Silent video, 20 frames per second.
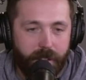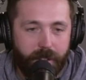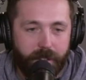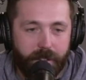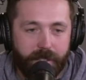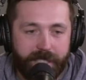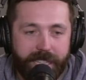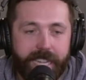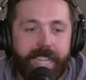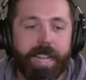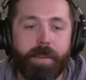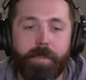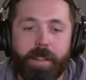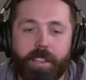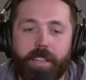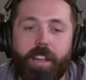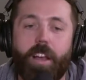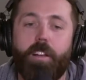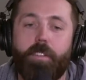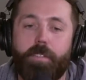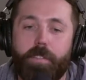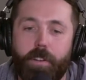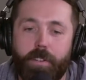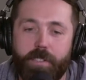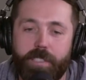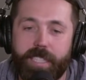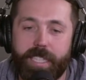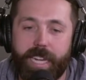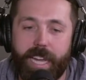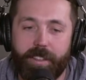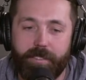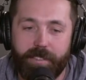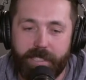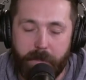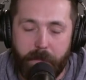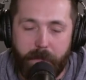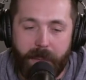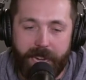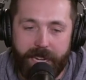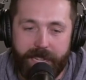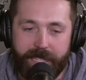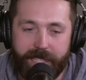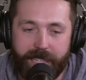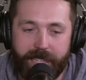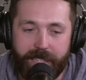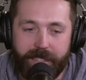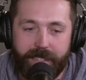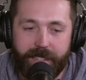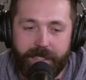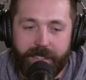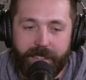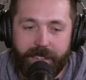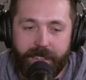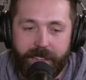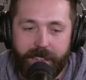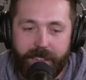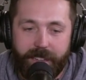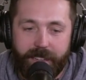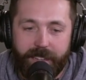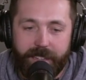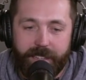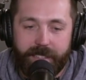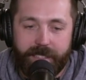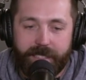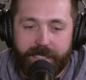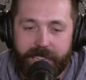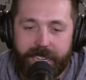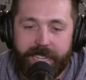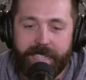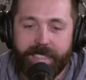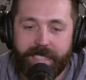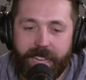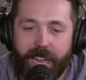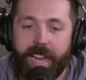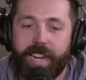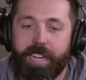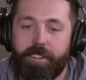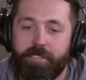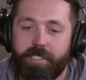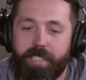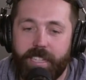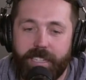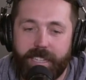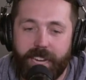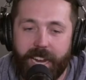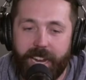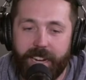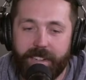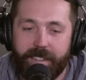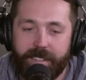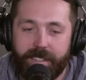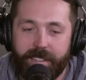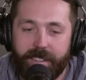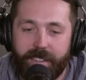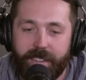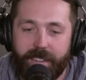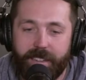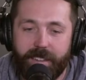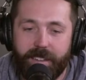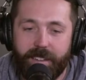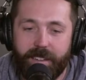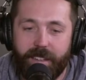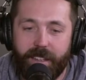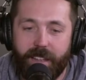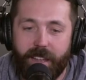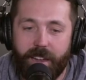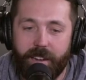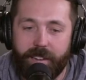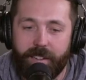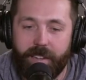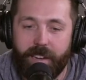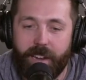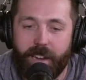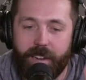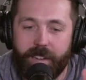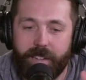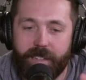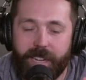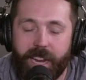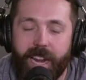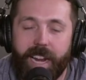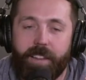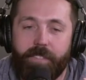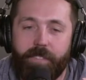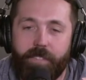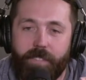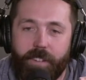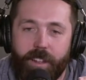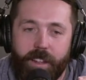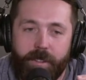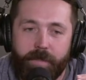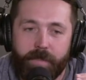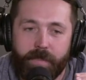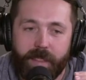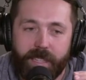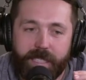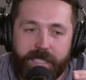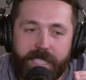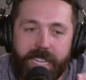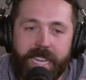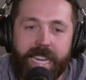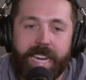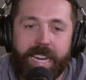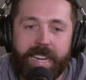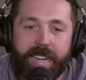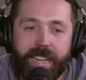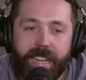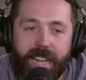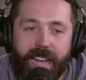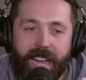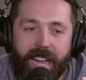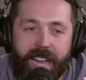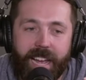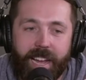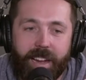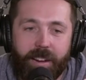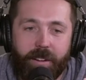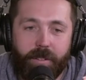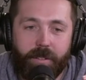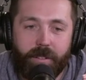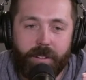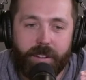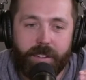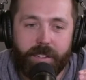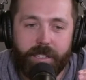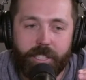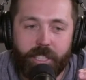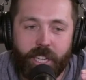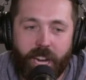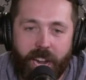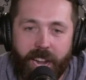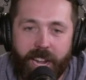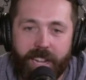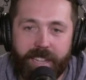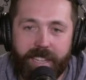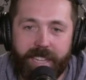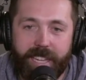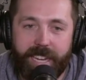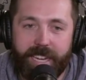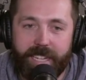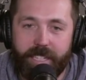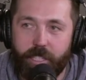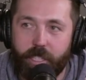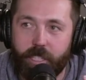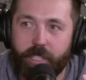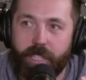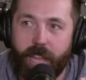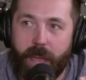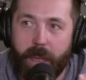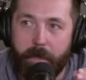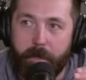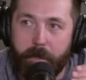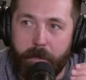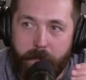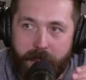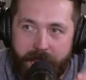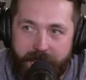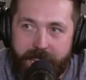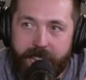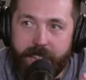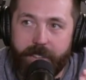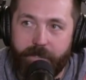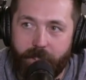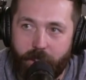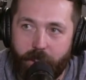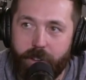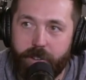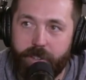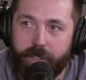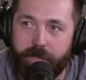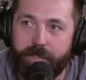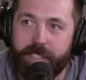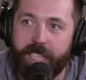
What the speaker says: Seeing them on the golf course together is amazing. Seeing Tiger as a dad and kind of seeing how Charlie is just a mini version of